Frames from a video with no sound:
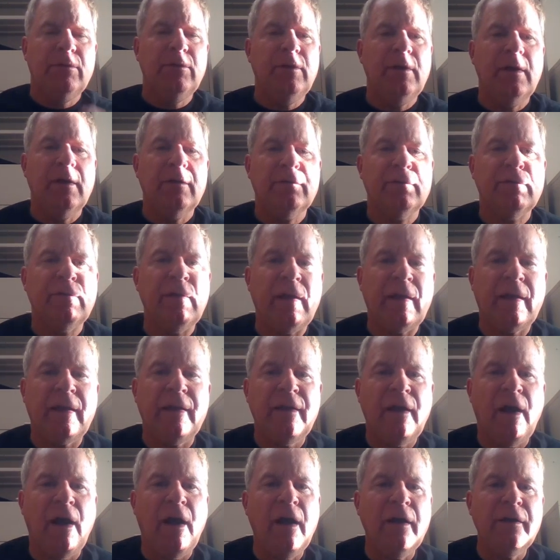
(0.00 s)
So yes,
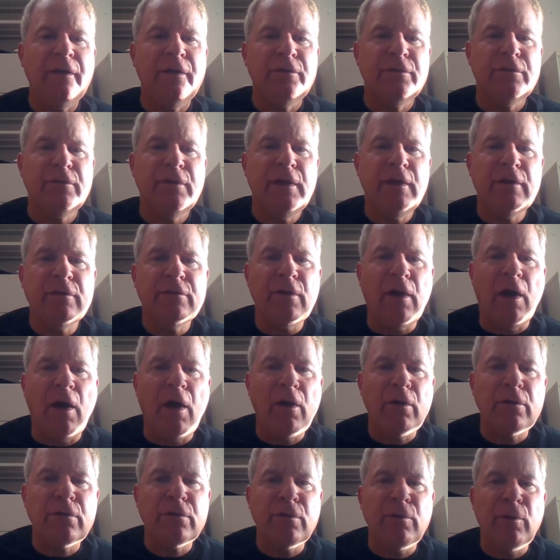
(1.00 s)
second, honesty is
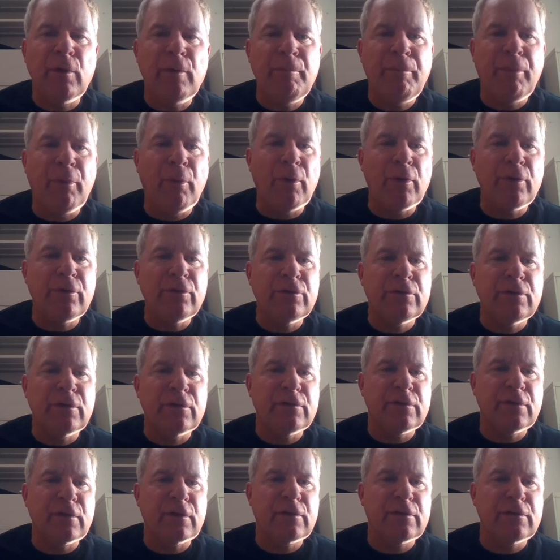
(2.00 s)
also important
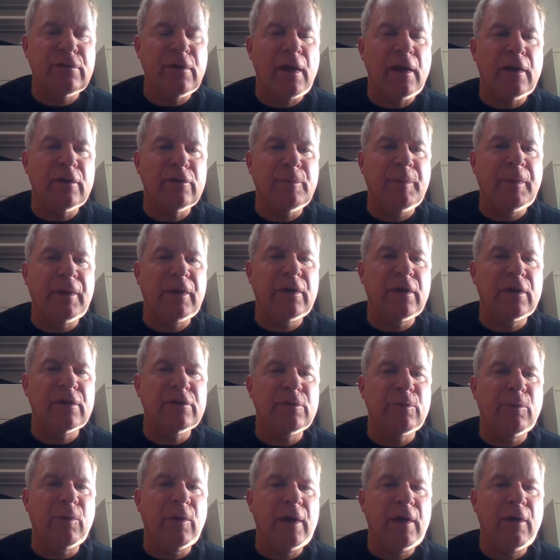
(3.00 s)
to success
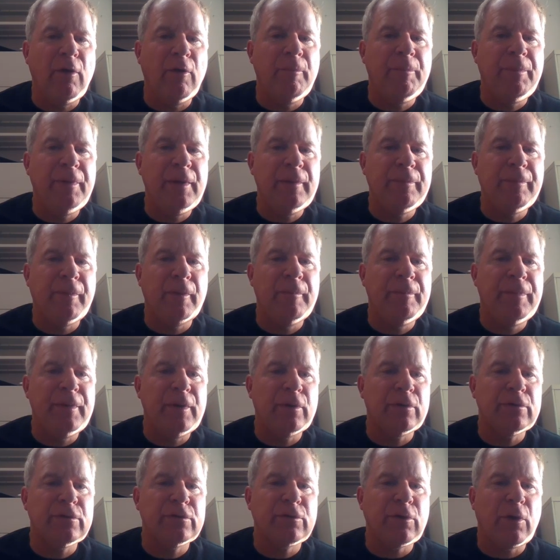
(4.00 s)
because it will help people
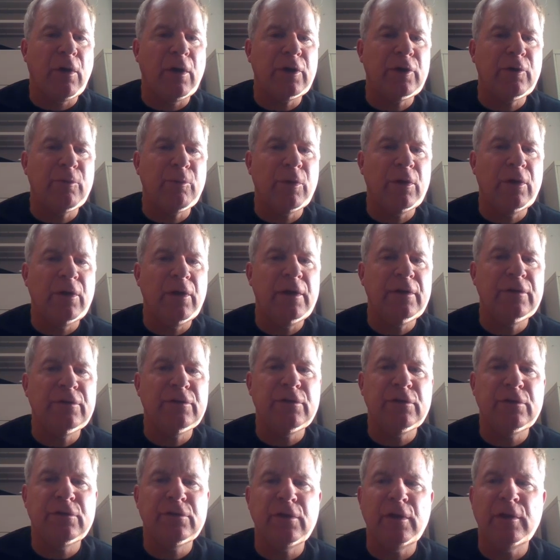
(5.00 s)
build stronger
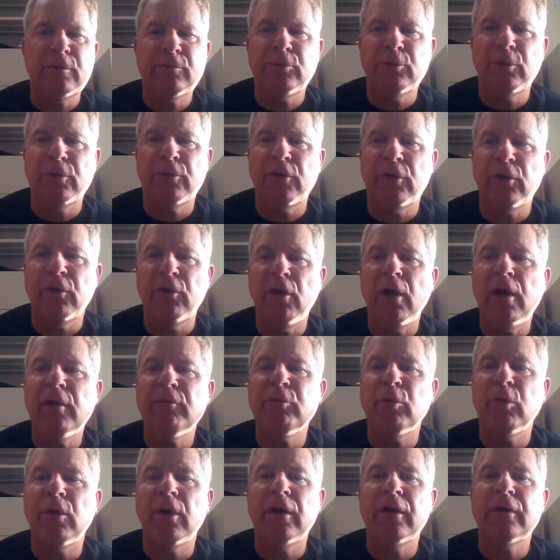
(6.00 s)
relationships with their
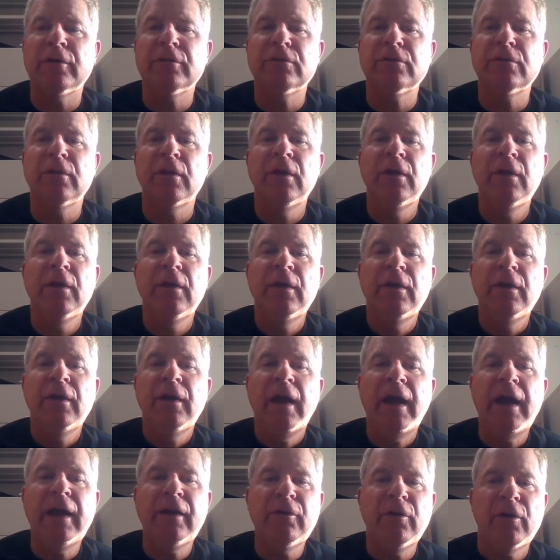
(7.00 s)
loved ones.
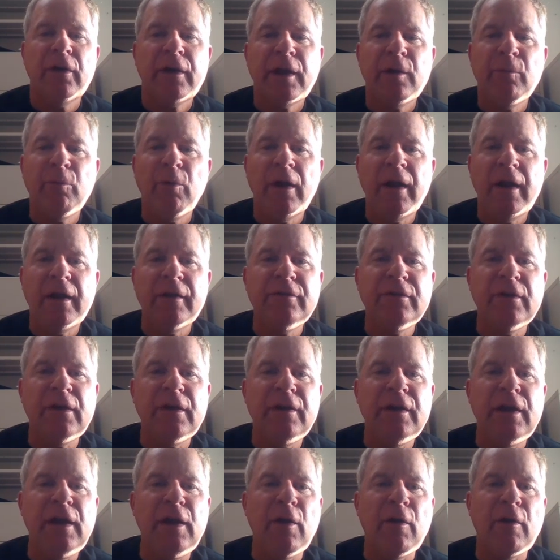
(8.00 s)
And look at what I
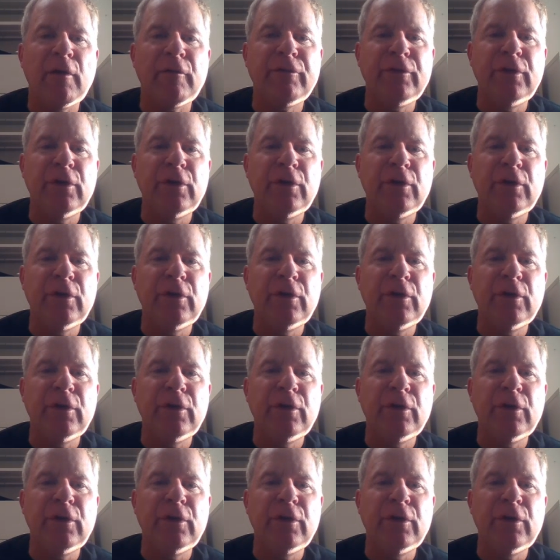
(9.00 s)
did here.